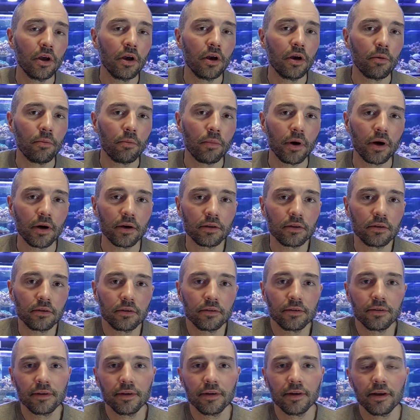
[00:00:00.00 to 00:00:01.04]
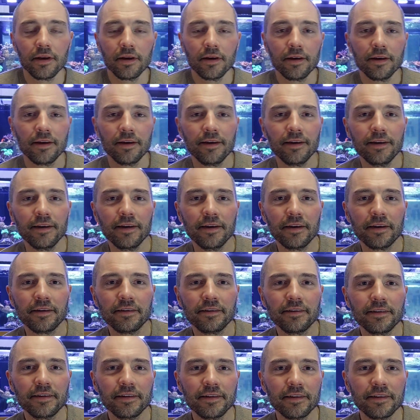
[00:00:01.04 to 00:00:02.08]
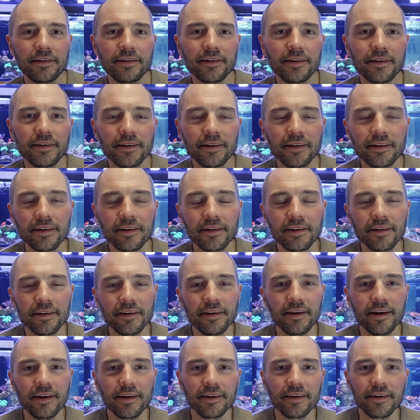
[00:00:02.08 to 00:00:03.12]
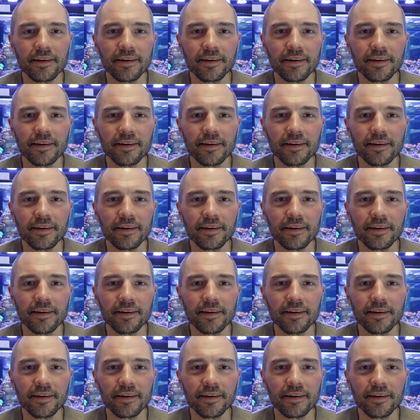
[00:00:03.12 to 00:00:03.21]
but yeah, luck